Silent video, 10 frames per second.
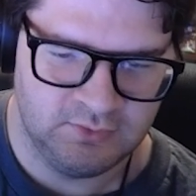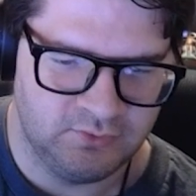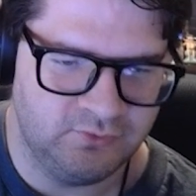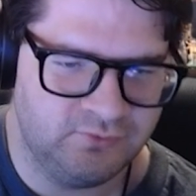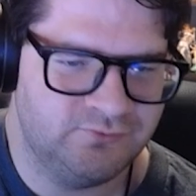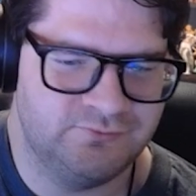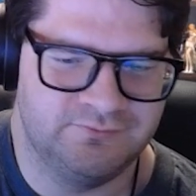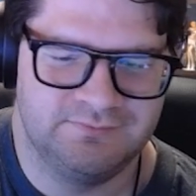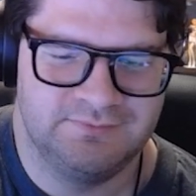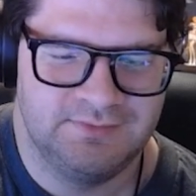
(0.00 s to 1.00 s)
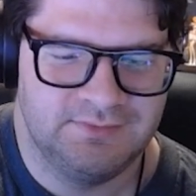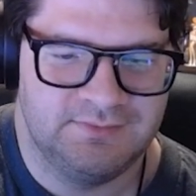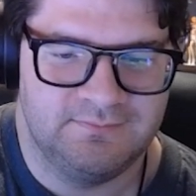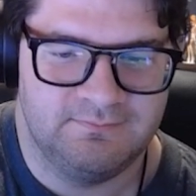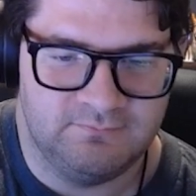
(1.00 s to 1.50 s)
Ooh,
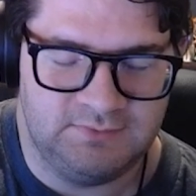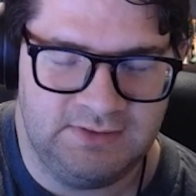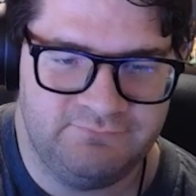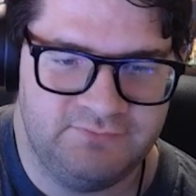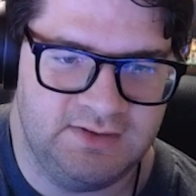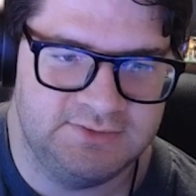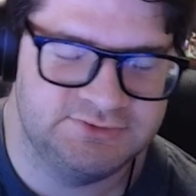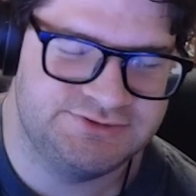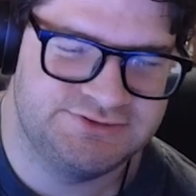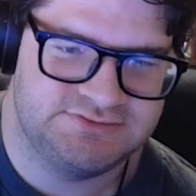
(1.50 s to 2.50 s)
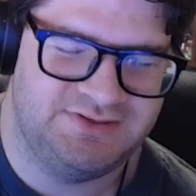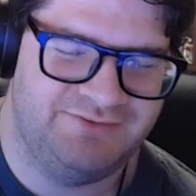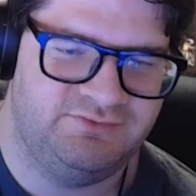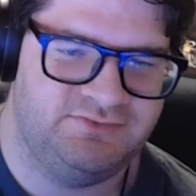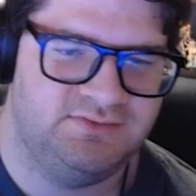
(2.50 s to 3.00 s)
love the colors and
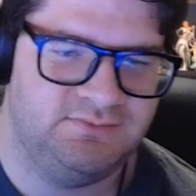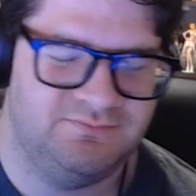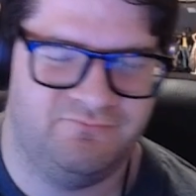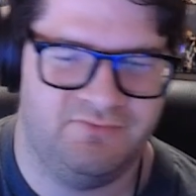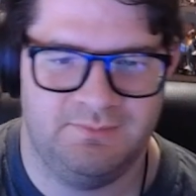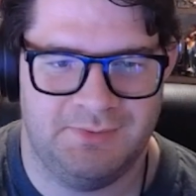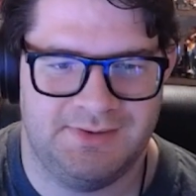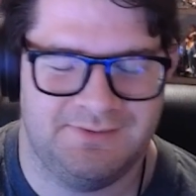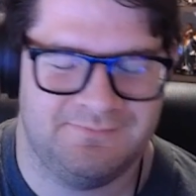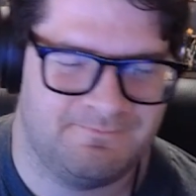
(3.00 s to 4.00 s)
everything. Very bright.